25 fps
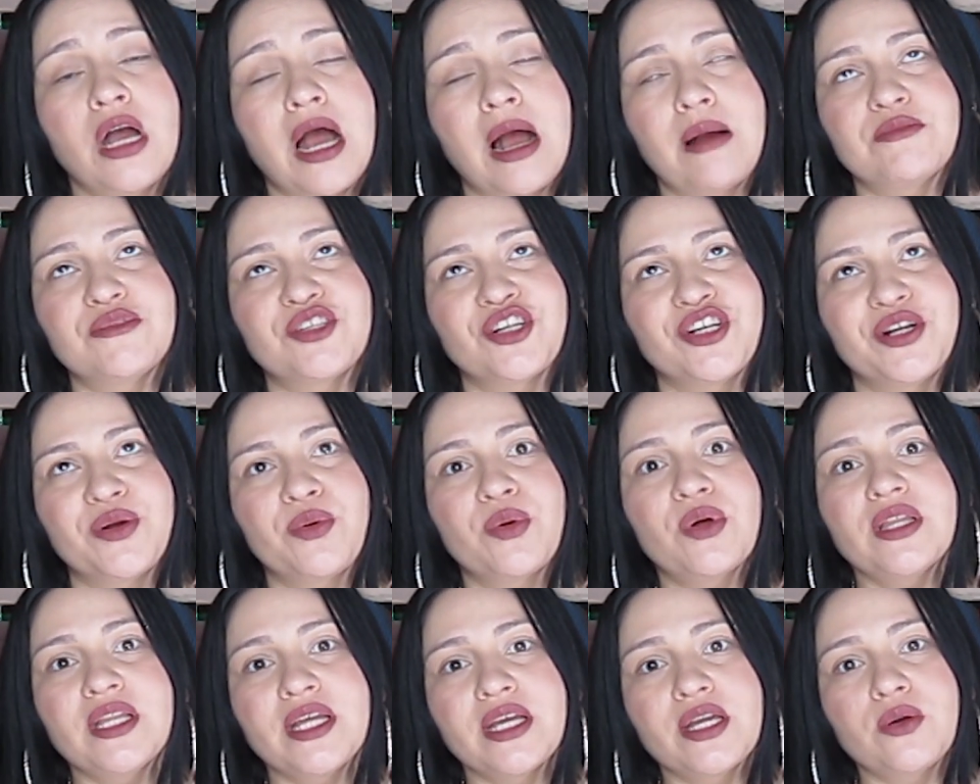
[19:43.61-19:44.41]

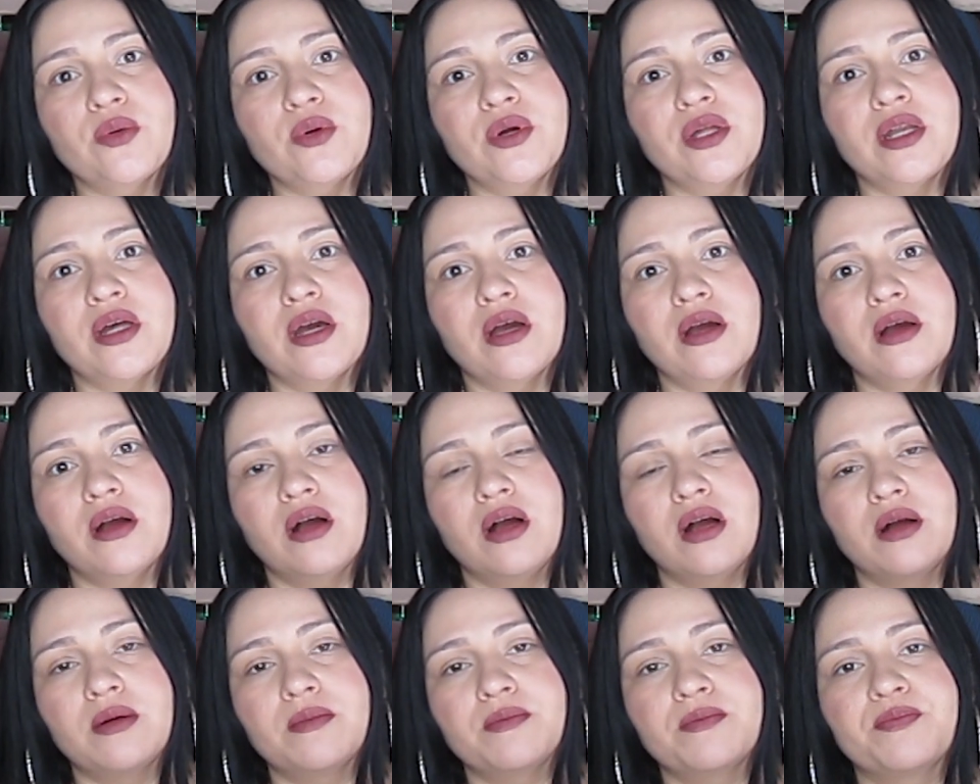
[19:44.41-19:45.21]
what liquid
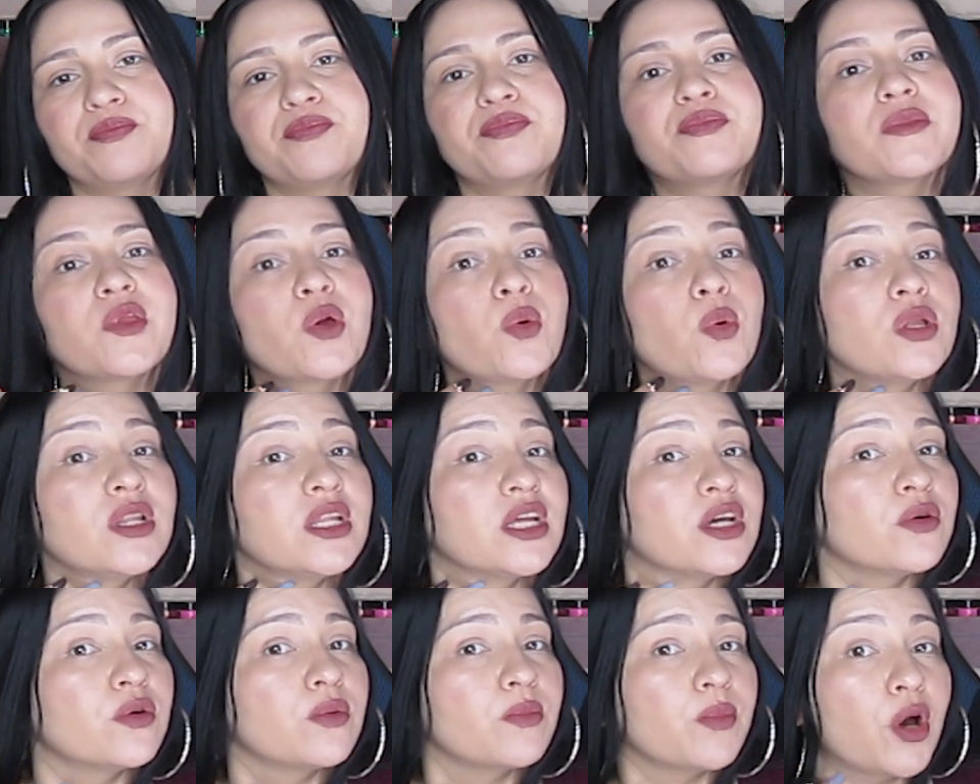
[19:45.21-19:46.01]

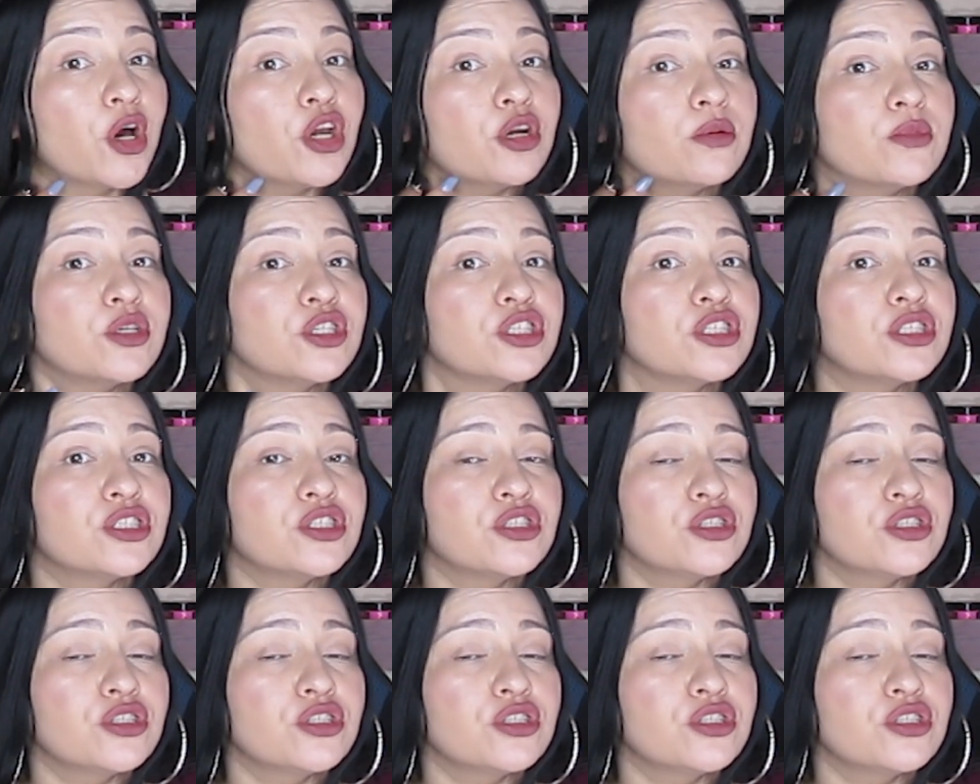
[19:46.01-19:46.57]
monomers